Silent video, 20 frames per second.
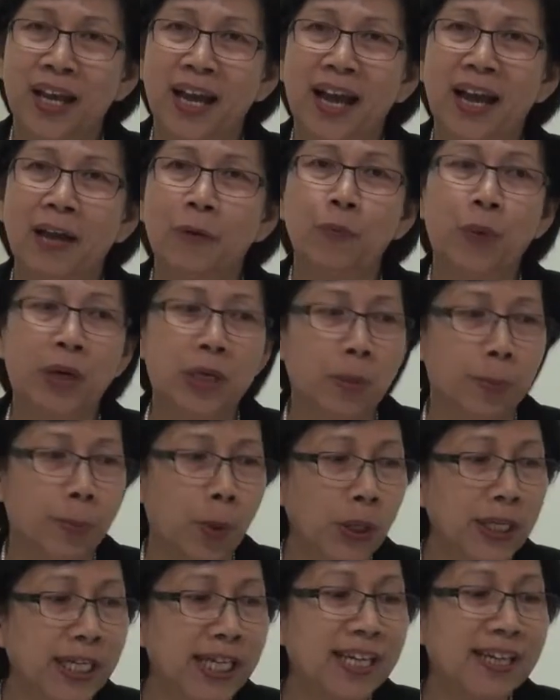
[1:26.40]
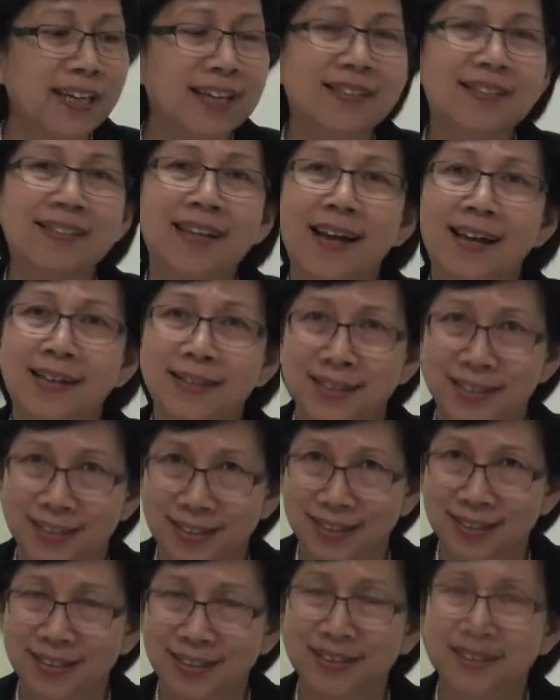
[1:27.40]
and when your body is
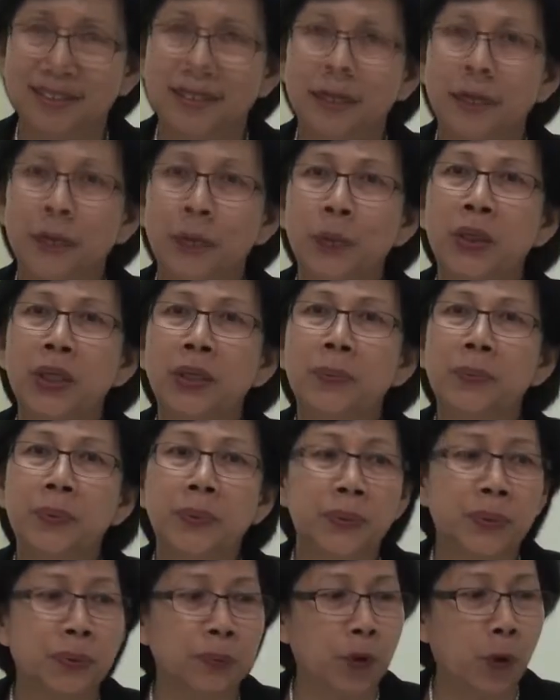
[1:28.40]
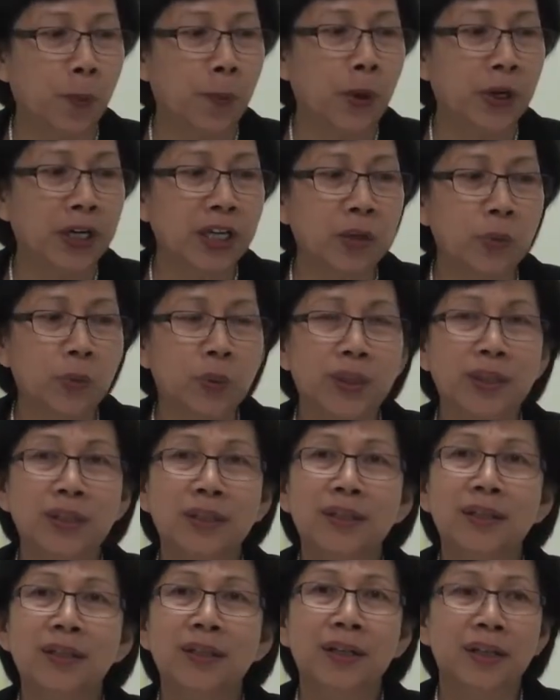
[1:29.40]
acidic, your body
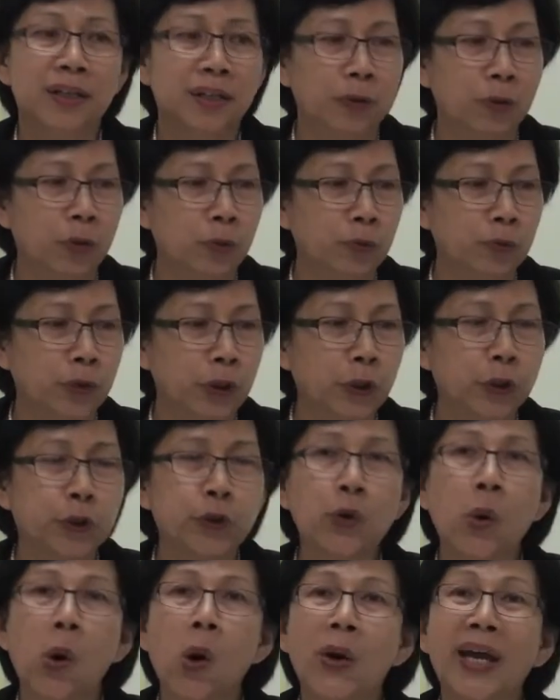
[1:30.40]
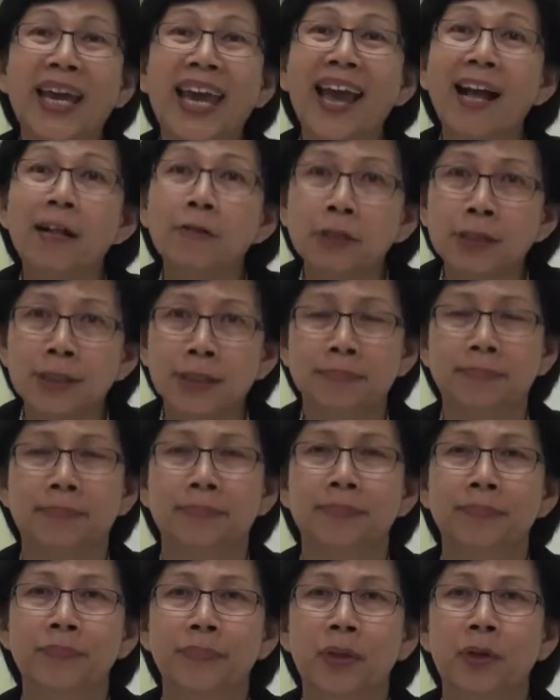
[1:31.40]
will withdraw
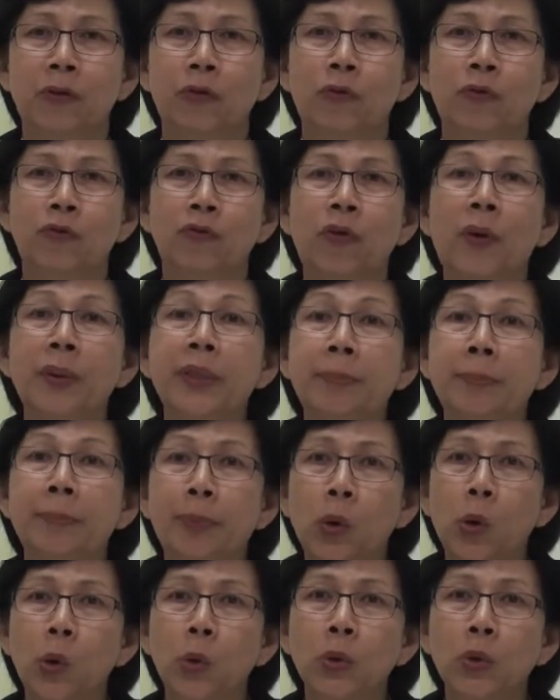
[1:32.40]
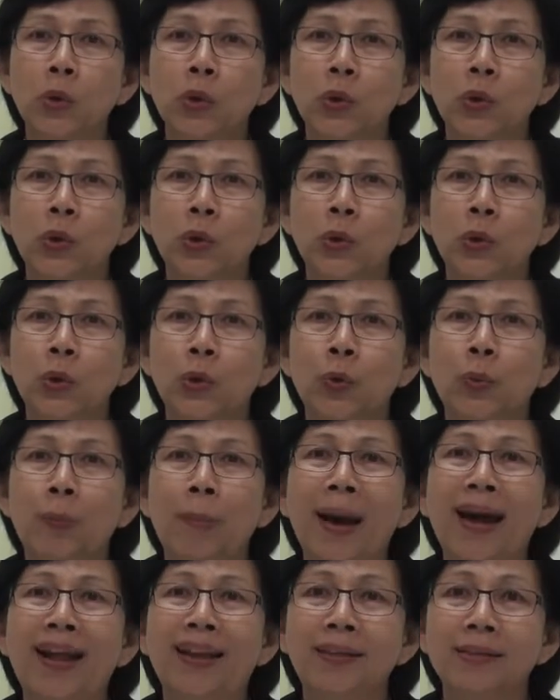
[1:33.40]
calcium from the bone to
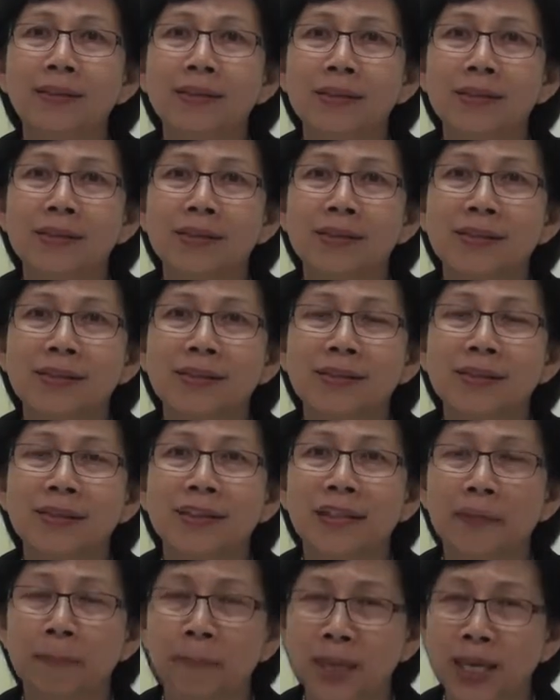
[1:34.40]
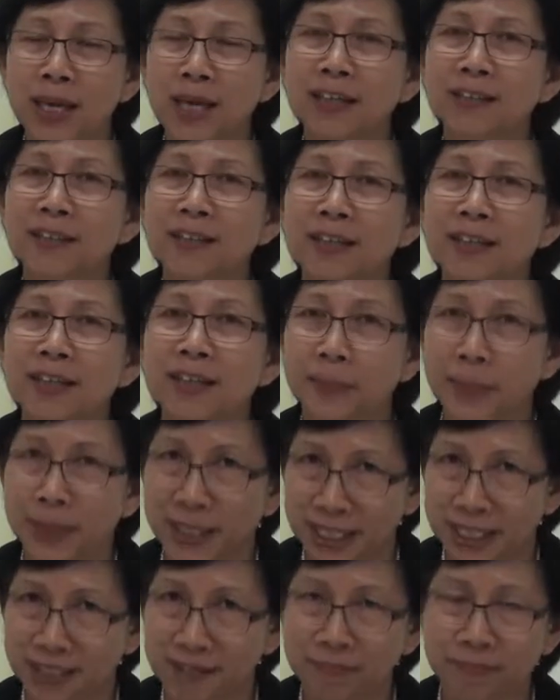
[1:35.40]
balance the pH in the
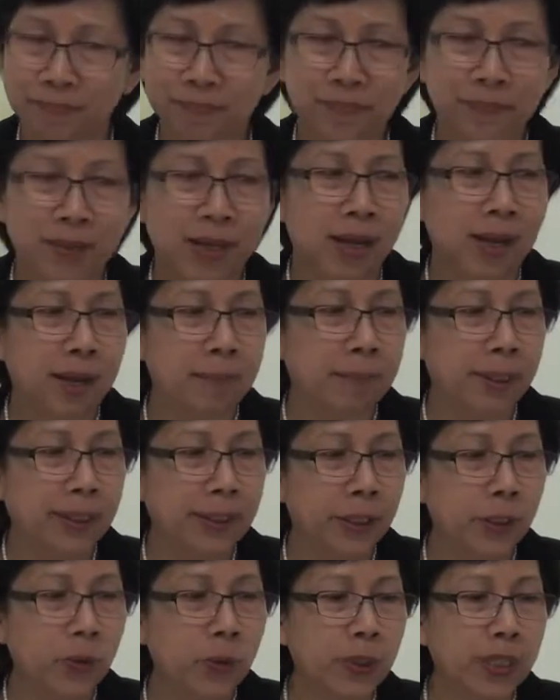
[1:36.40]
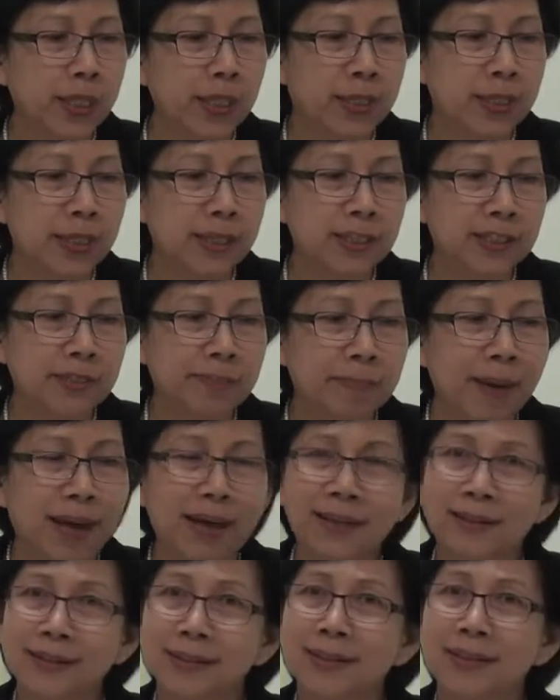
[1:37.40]
body. But during this
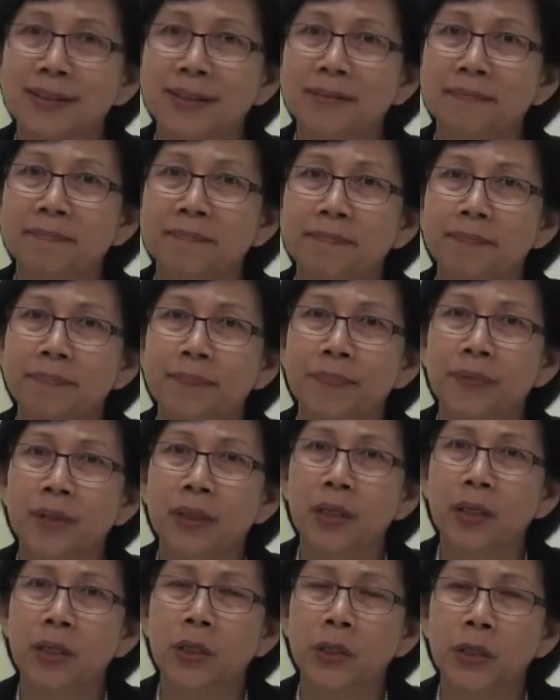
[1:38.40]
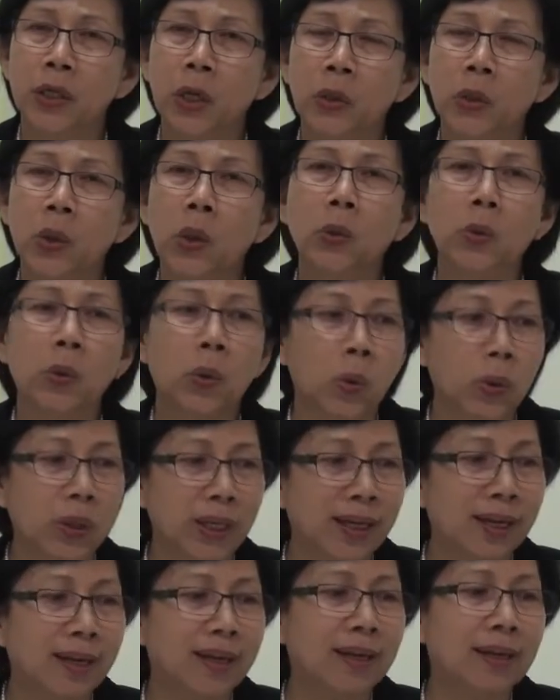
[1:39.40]
balancing, you're not
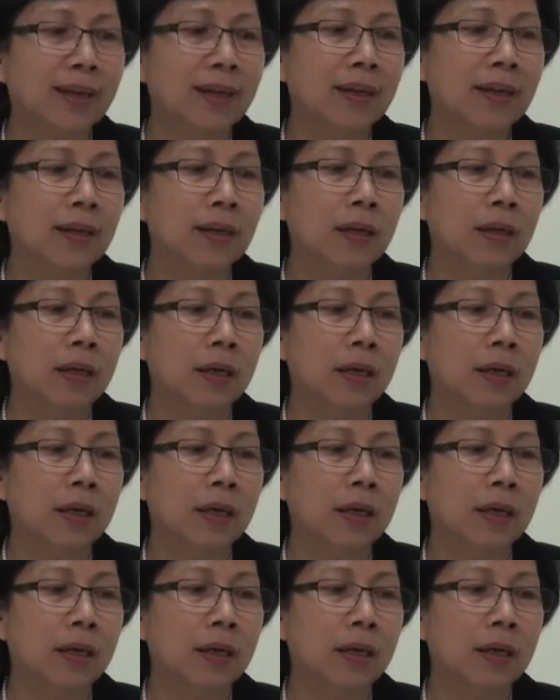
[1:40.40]
only